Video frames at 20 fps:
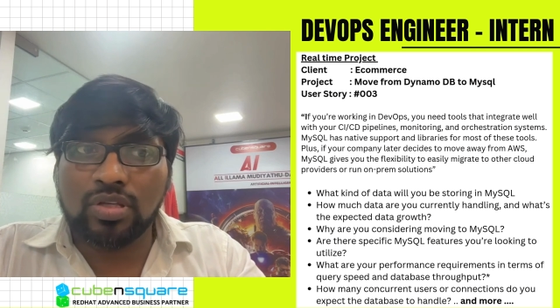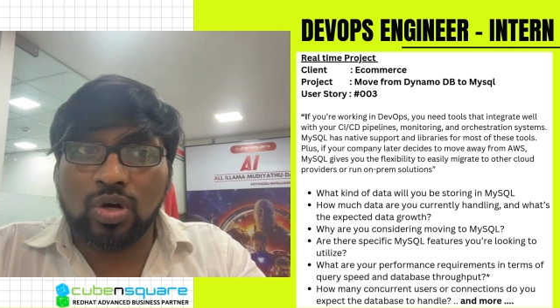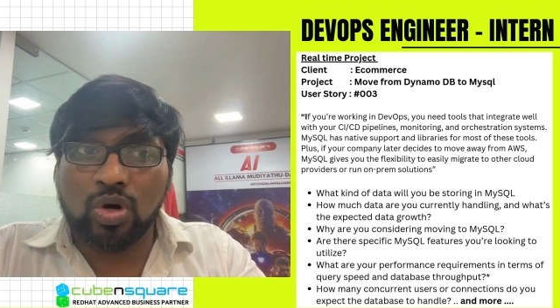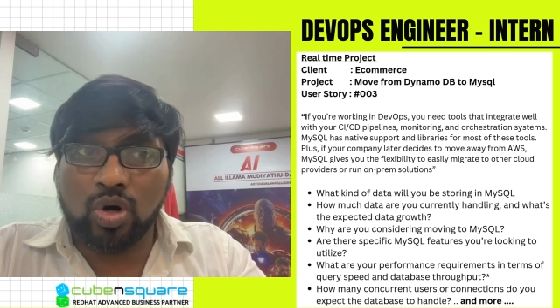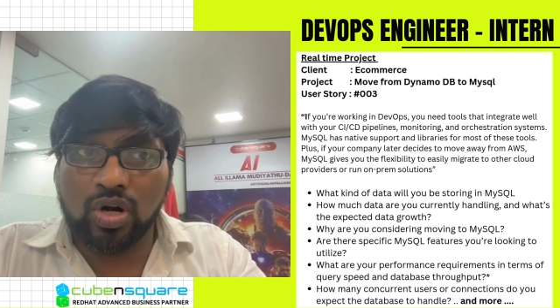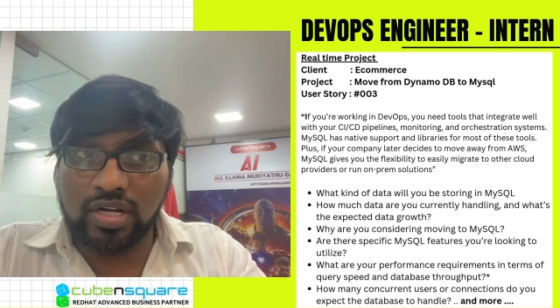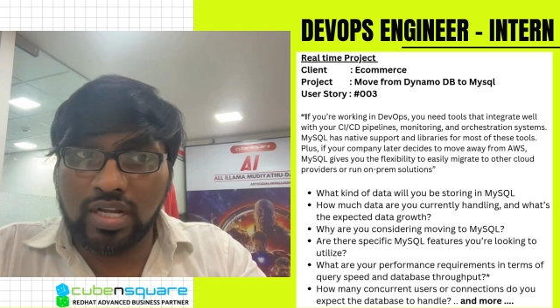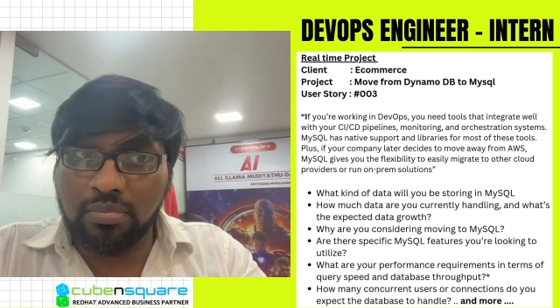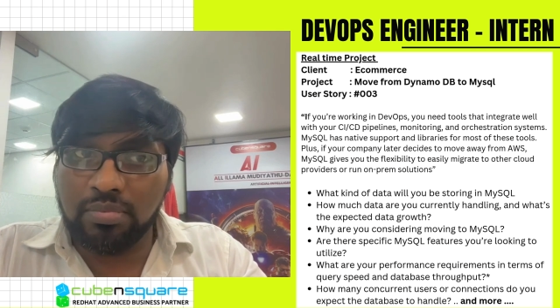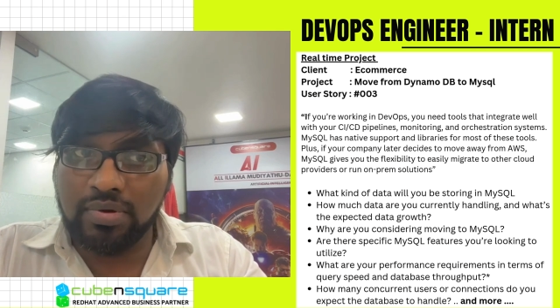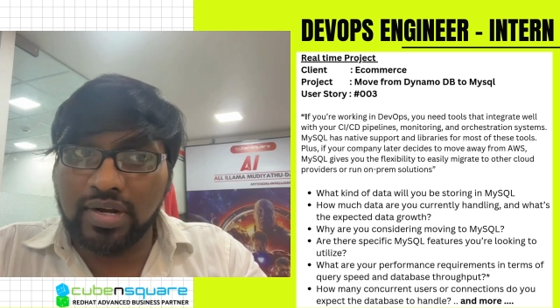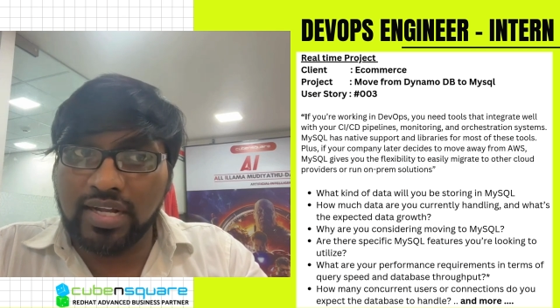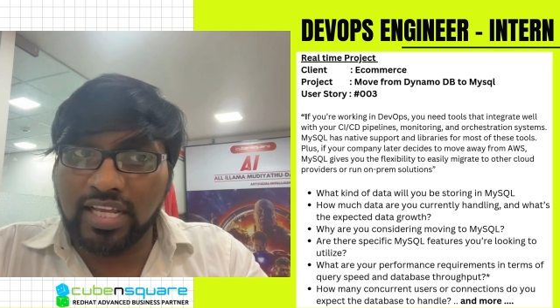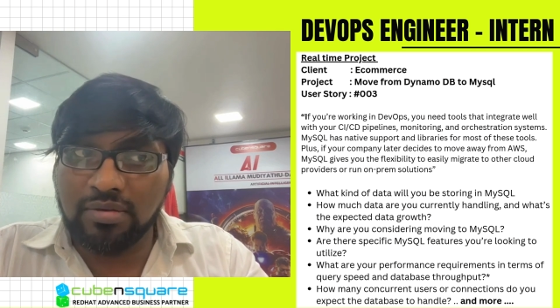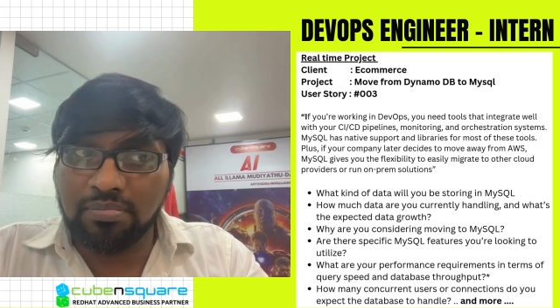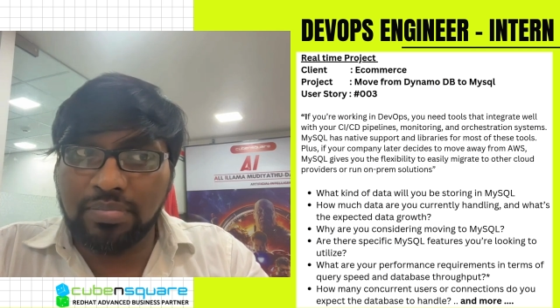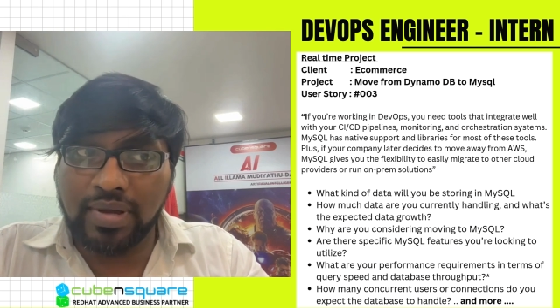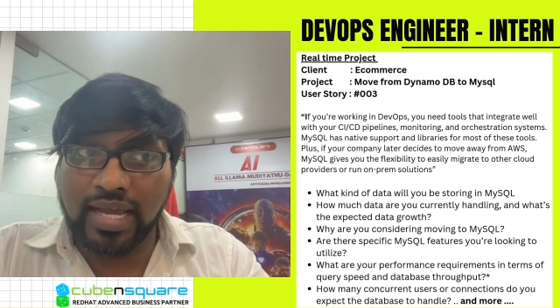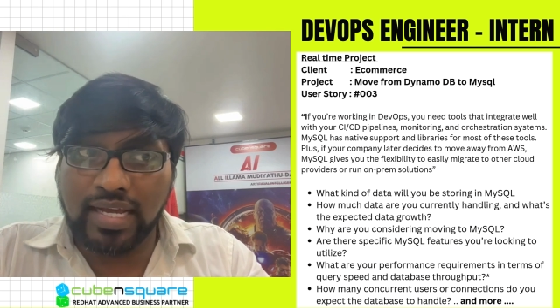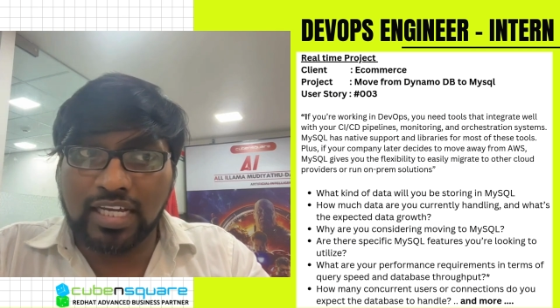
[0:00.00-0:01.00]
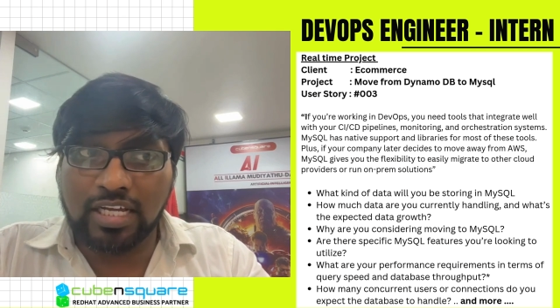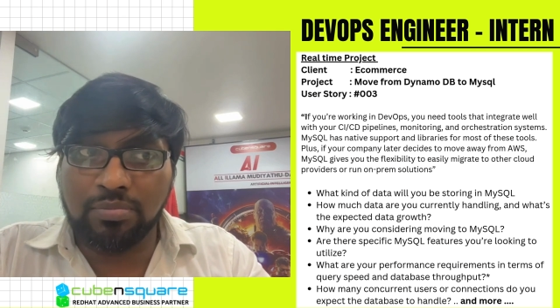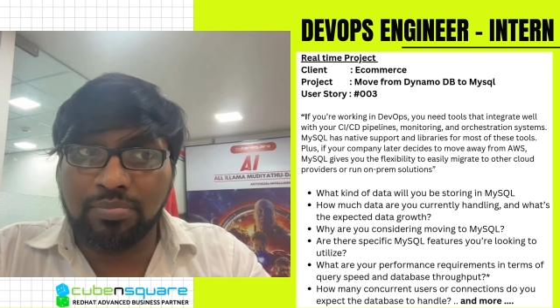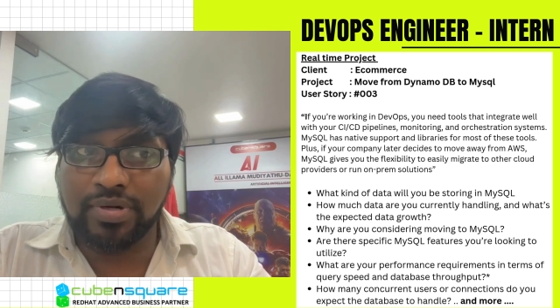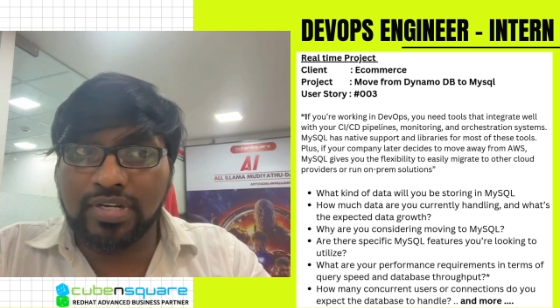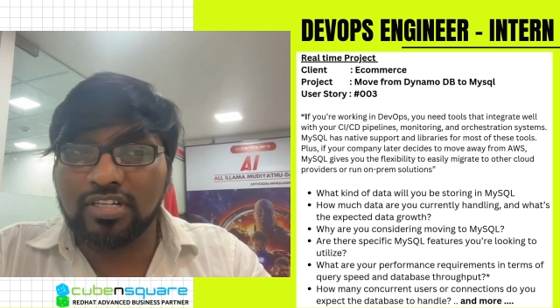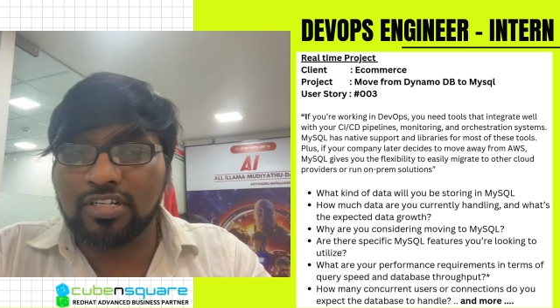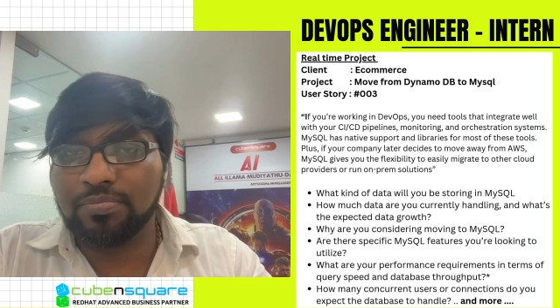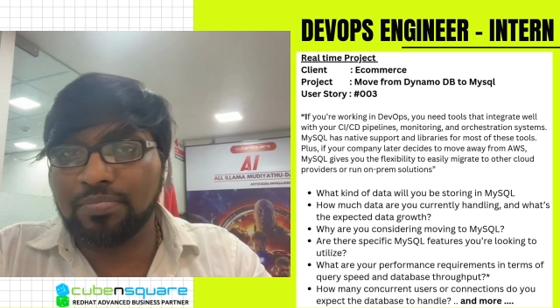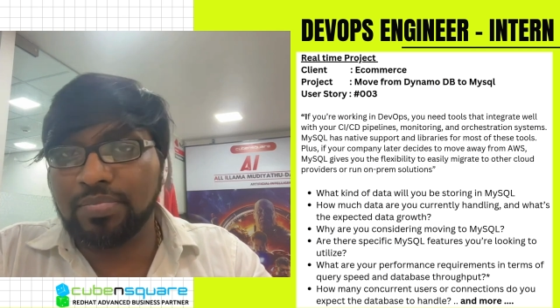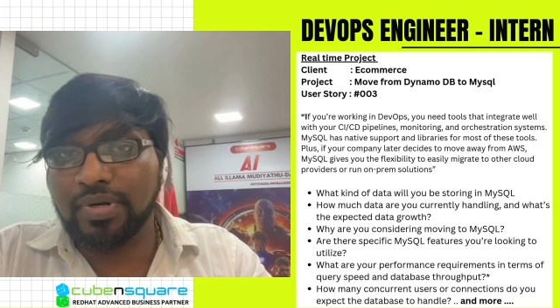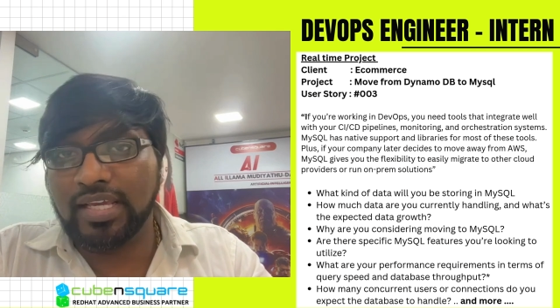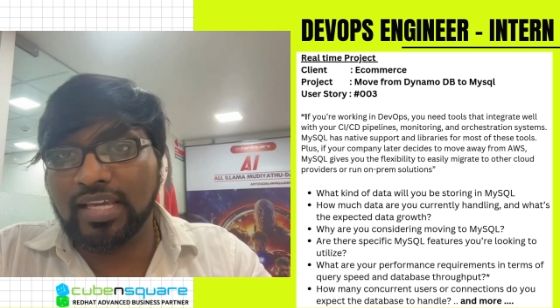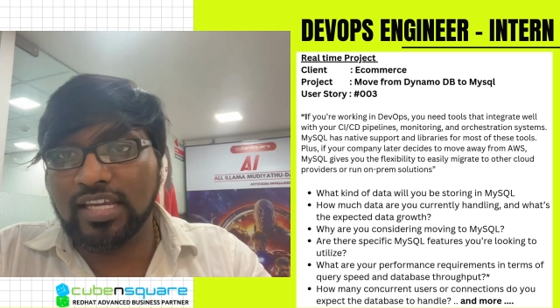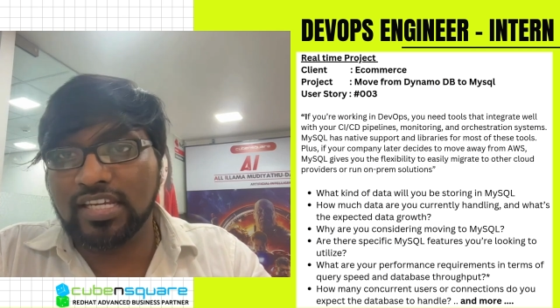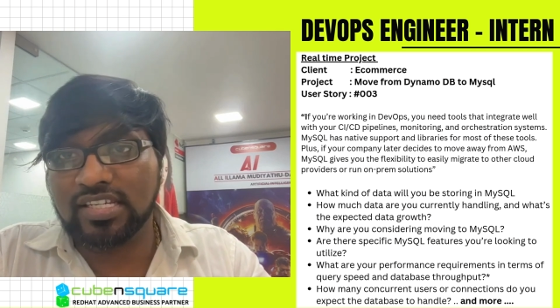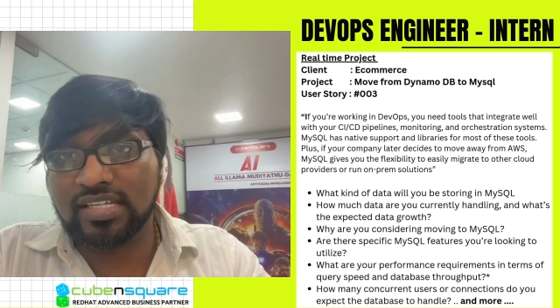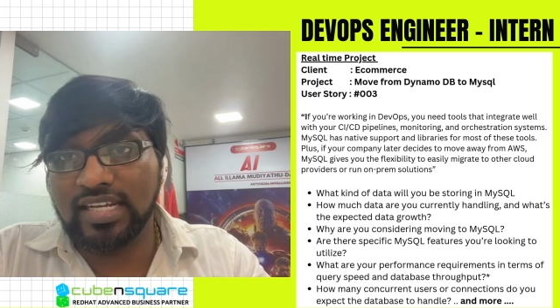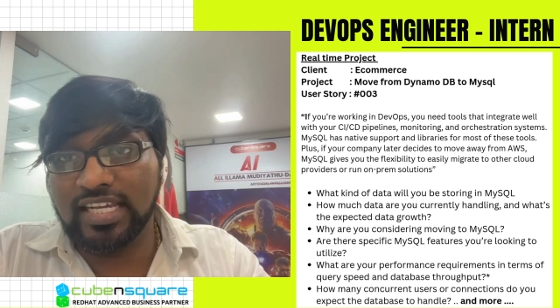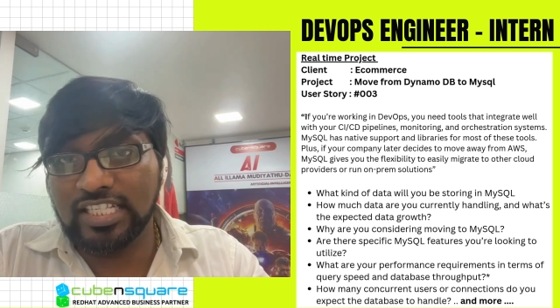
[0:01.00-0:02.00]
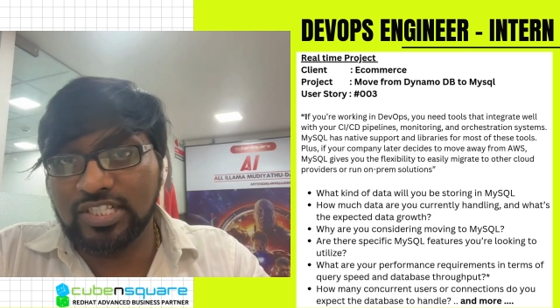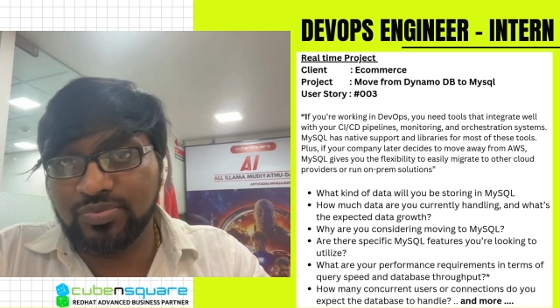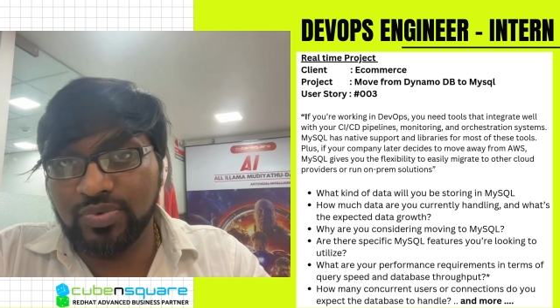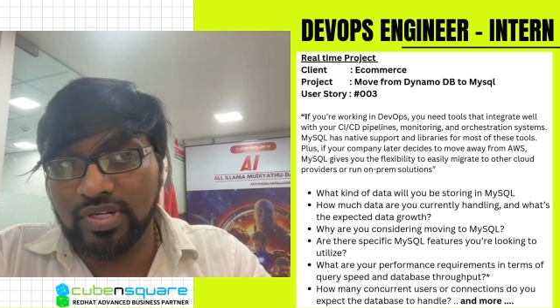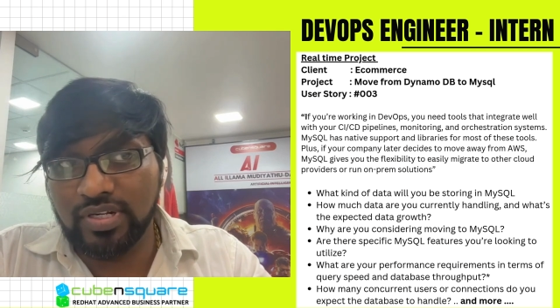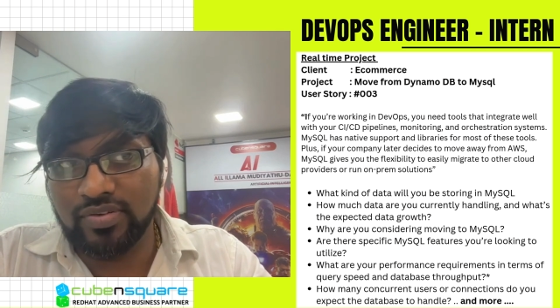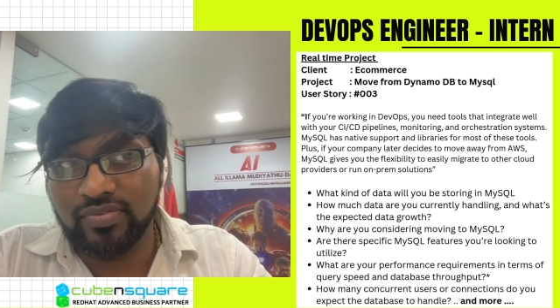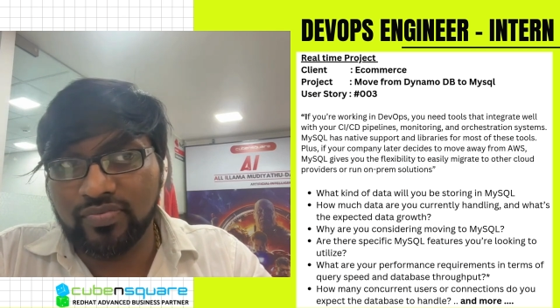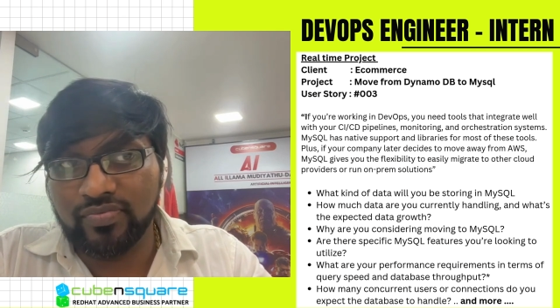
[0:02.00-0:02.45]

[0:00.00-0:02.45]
automatic backup and replication as well.